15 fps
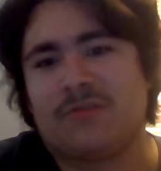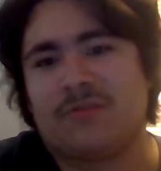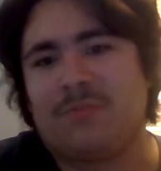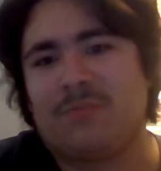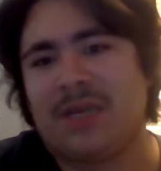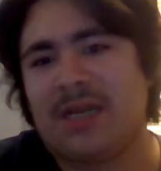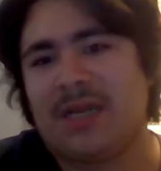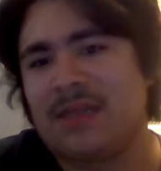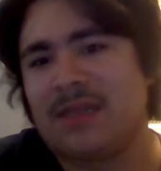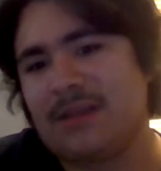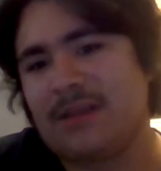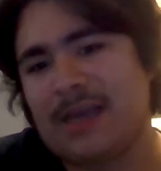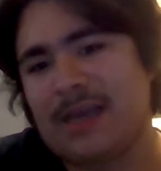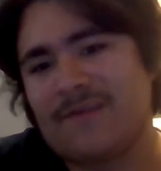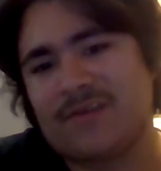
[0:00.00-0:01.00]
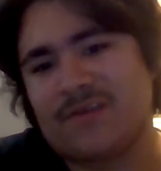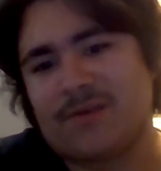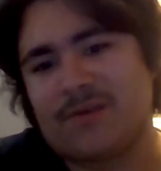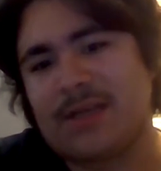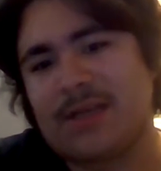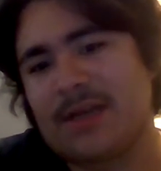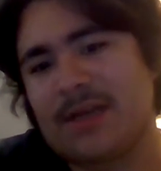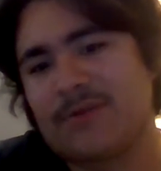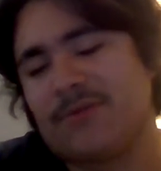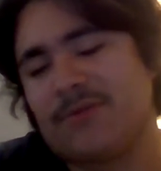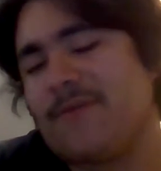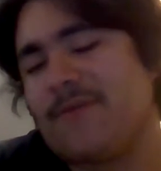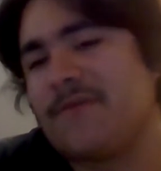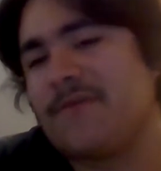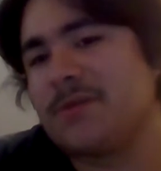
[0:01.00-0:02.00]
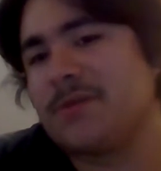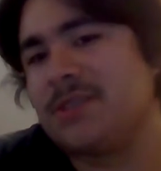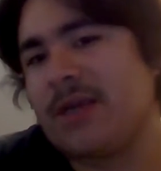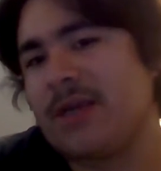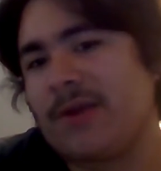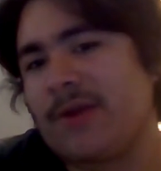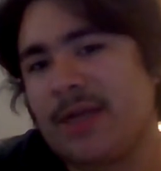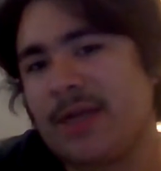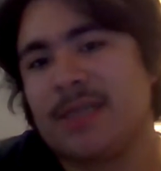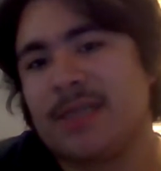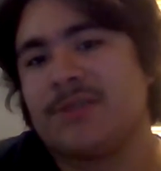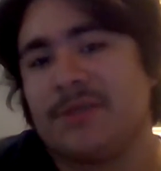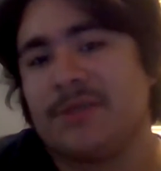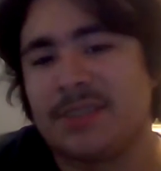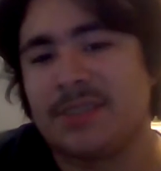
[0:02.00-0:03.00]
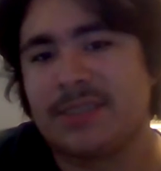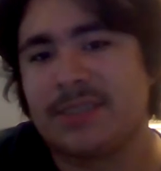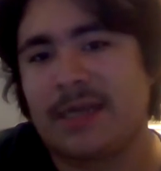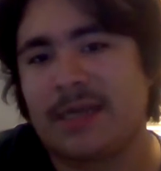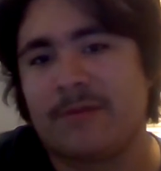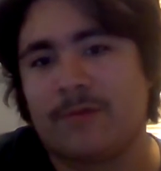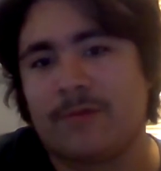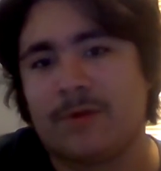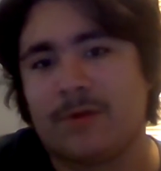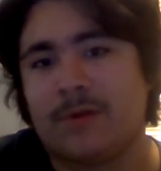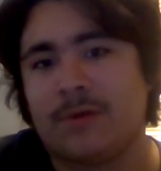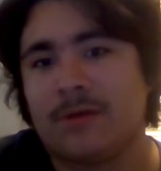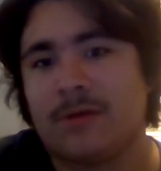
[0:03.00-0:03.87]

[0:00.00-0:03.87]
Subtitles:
getting through the first area and entering the second one,